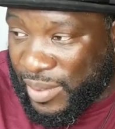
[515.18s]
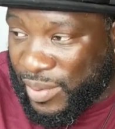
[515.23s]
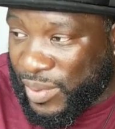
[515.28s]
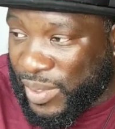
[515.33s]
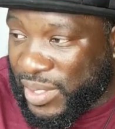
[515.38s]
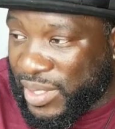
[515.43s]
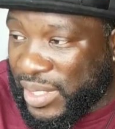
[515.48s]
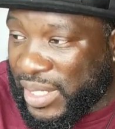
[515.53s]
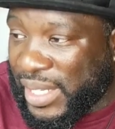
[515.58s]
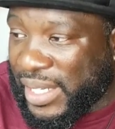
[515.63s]

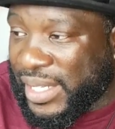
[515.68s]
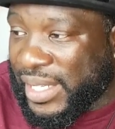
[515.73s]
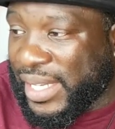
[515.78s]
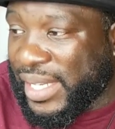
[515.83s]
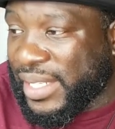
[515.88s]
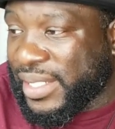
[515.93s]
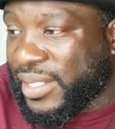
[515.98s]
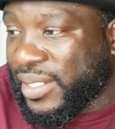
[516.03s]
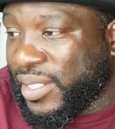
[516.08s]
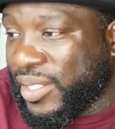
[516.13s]
Would you like to
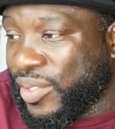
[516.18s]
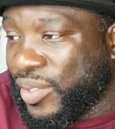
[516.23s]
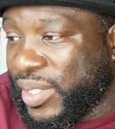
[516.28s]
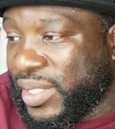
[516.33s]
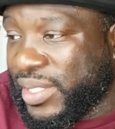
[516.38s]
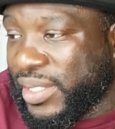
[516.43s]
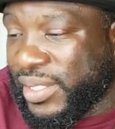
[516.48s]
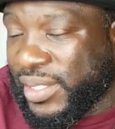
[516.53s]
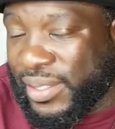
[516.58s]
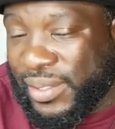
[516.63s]
ask her a
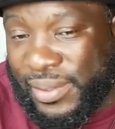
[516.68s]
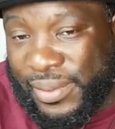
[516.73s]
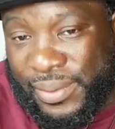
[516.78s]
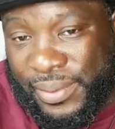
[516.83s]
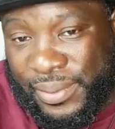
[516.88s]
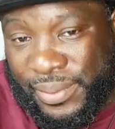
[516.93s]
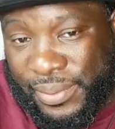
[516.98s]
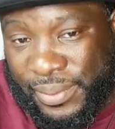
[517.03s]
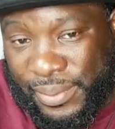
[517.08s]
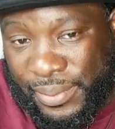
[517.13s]
question?
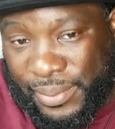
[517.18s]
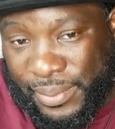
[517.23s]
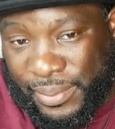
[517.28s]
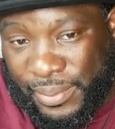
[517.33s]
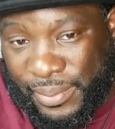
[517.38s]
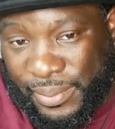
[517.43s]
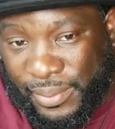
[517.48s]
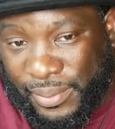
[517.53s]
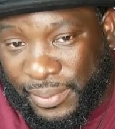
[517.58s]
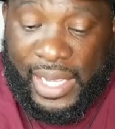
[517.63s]

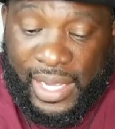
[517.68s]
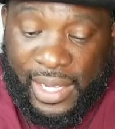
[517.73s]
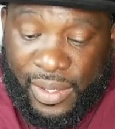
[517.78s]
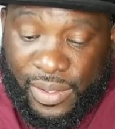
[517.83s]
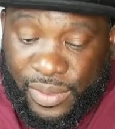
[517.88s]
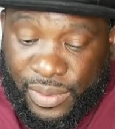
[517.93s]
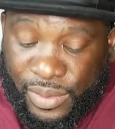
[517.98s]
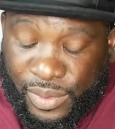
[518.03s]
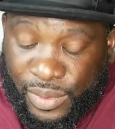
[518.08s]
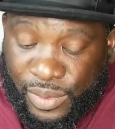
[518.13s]

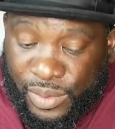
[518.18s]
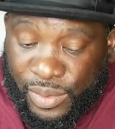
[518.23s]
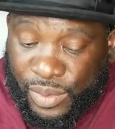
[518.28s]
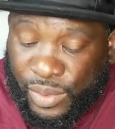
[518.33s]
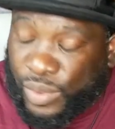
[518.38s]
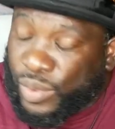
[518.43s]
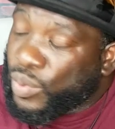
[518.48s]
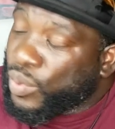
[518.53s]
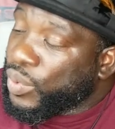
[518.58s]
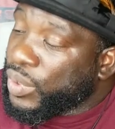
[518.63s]
Now,
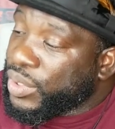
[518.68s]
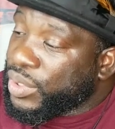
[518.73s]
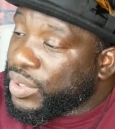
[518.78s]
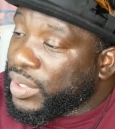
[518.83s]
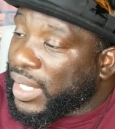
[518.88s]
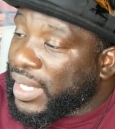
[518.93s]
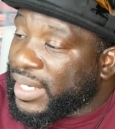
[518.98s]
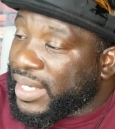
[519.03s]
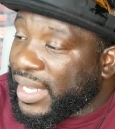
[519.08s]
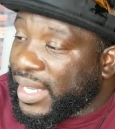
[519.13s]
okay. Would you
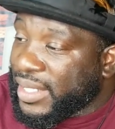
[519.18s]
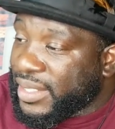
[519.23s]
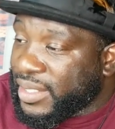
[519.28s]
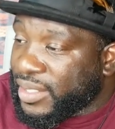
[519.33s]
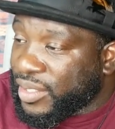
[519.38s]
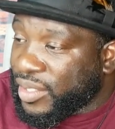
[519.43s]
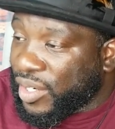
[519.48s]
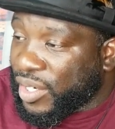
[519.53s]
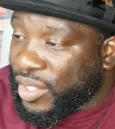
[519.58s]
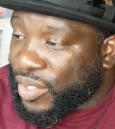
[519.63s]
like to ask
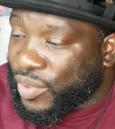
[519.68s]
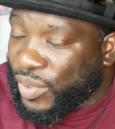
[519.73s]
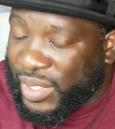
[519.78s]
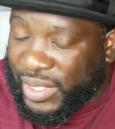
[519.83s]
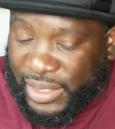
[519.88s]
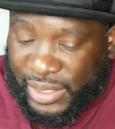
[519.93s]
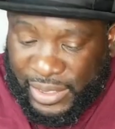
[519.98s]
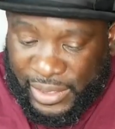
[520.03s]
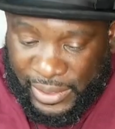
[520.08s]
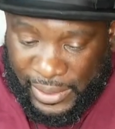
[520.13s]
this card a
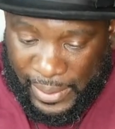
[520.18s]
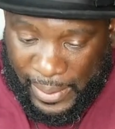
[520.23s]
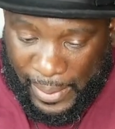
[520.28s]
question?